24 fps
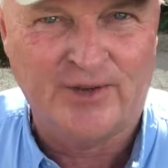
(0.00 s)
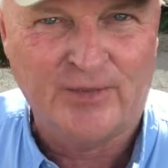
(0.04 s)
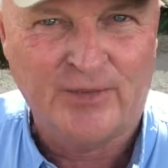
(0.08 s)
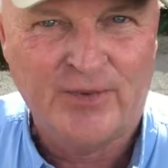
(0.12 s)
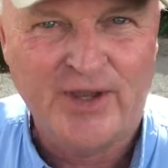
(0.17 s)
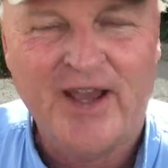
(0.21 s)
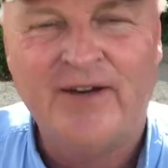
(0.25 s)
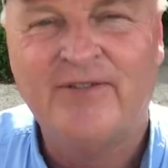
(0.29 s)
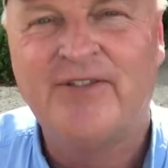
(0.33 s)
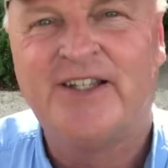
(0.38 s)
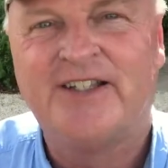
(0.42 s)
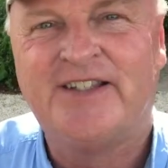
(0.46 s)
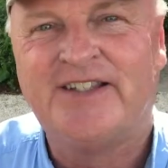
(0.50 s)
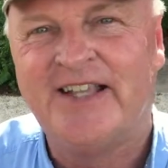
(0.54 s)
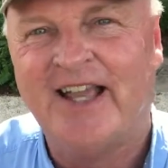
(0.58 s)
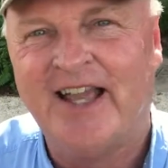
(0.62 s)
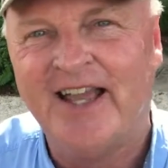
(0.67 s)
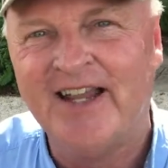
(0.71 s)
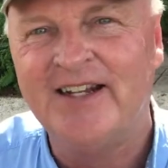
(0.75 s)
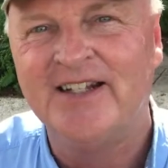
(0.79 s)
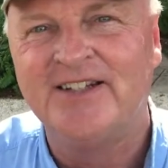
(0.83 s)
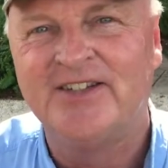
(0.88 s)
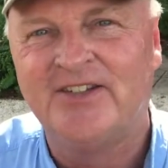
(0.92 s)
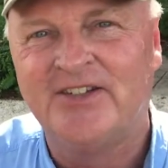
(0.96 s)
we have the
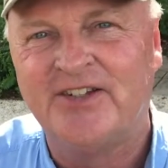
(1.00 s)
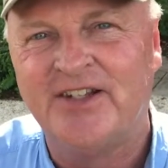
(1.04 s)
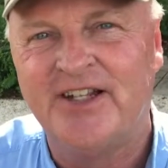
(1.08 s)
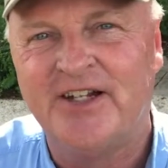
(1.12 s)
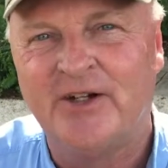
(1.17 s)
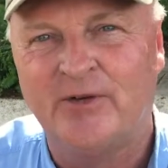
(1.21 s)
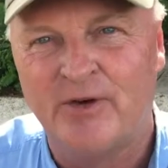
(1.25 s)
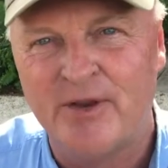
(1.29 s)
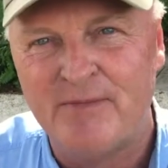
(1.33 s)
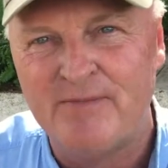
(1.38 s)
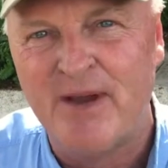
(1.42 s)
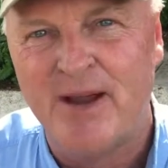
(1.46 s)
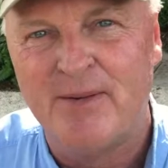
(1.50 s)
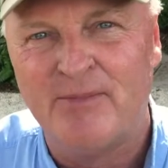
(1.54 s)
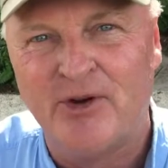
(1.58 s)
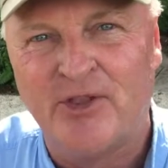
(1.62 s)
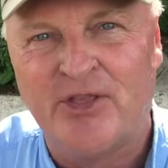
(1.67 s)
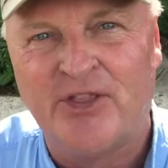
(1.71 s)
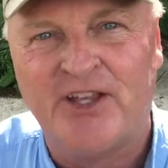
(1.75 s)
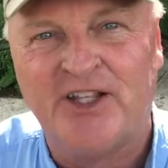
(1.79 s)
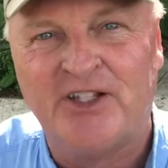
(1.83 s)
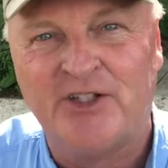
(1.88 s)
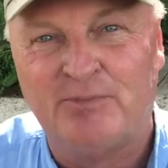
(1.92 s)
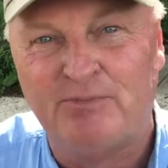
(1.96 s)
tendency to remember
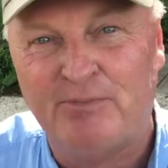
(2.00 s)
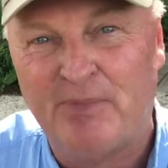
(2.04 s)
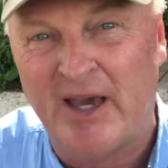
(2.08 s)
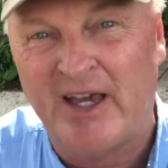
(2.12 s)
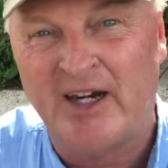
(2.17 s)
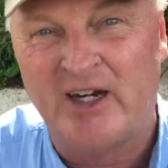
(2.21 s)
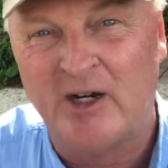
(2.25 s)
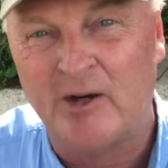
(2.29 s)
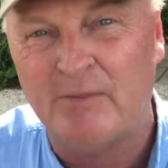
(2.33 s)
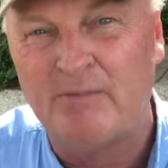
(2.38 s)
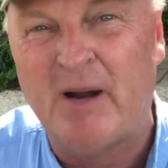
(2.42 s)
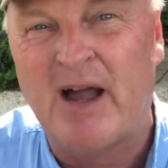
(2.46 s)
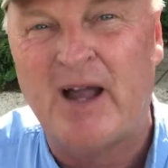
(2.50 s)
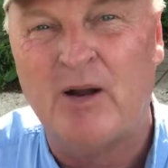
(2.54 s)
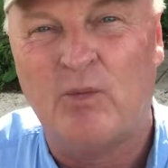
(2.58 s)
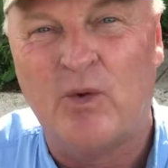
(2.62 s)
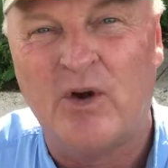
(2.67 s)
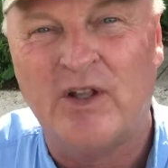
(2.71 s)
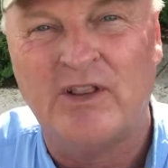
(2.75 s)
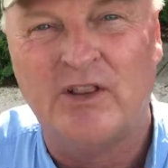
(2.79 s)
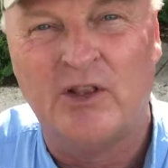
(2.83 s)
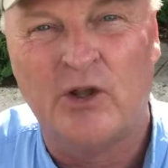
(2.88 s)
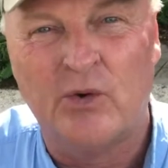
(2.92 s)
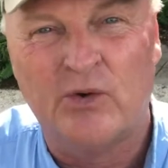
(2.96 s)
things better by
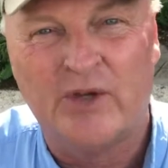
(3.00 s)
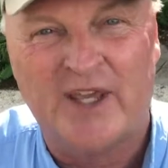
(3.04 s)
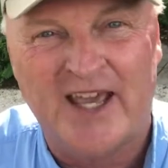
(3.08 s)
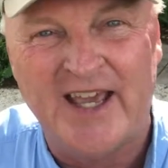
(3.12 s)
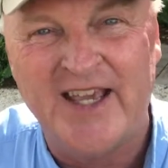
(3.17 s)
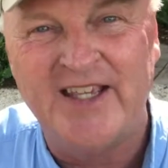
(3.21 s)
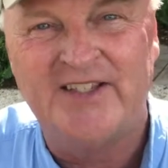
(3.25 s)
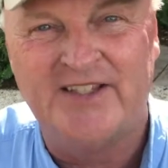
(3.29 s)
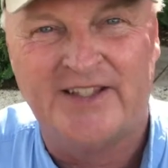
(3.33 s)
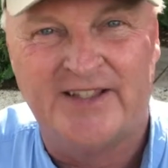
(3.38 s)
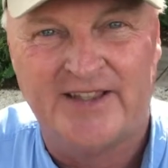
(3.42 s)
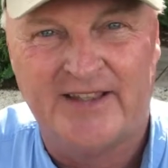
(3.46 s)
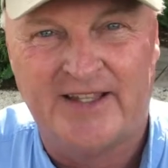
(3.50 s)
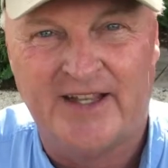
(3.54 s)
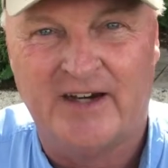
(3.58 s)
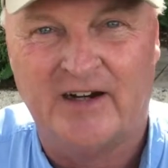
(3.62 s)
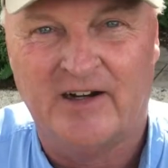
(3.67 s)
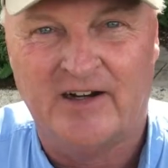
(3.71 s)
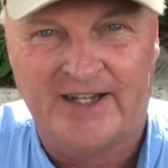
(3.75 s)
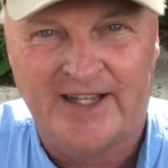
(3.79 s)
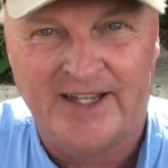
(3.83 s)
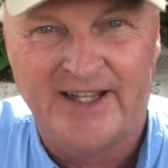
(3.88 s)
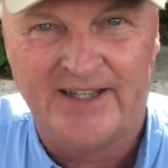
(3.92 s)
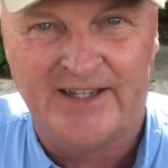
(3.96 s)
what location
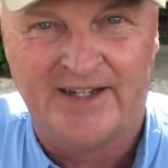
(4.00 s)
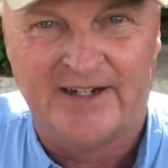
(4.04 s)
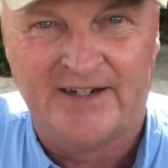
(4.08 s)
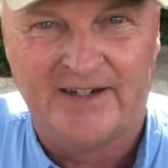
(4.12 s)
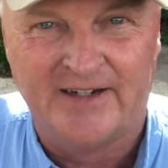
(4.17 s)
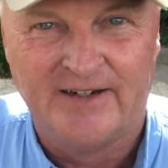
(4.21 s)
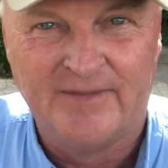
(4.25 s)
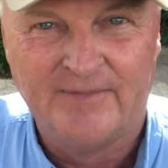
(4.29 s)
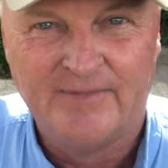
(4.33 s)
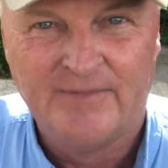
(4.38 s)
they're in.